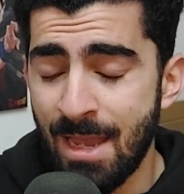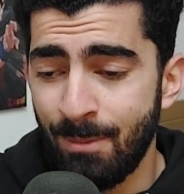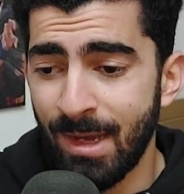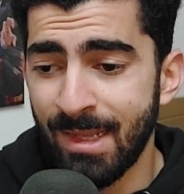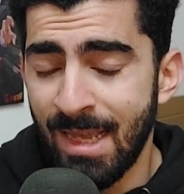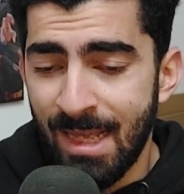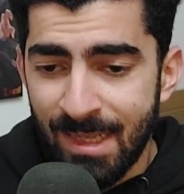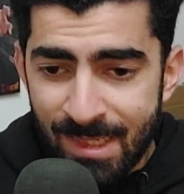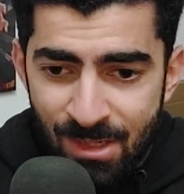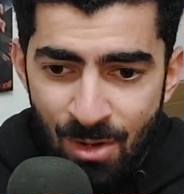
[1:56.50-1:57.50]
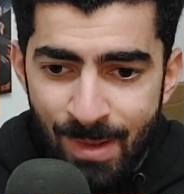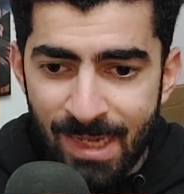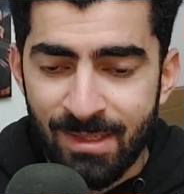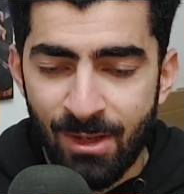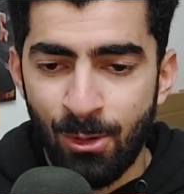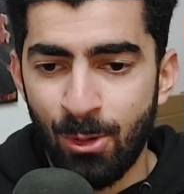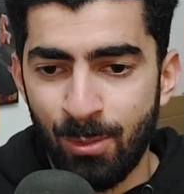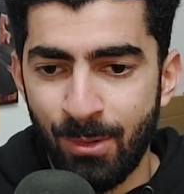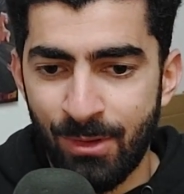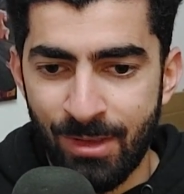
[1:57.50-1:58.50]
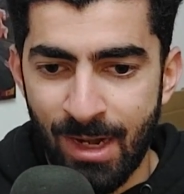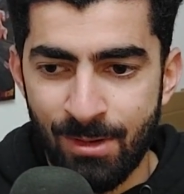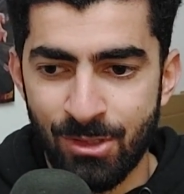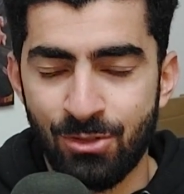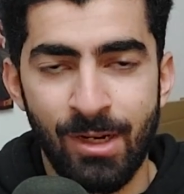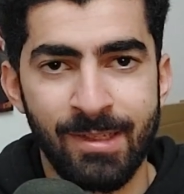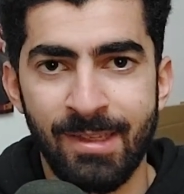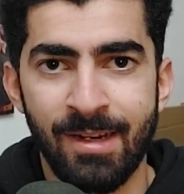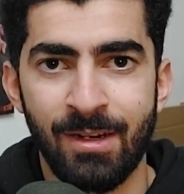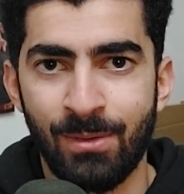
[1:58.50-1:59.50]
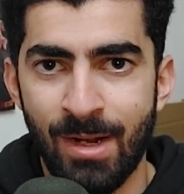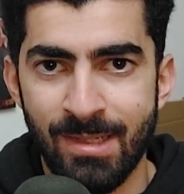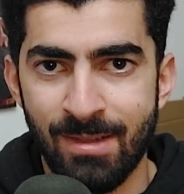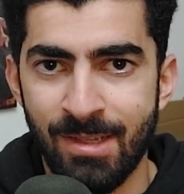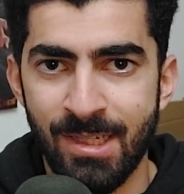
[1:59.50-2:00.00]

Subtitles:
But let's go back to the whole point that I was trying to get across in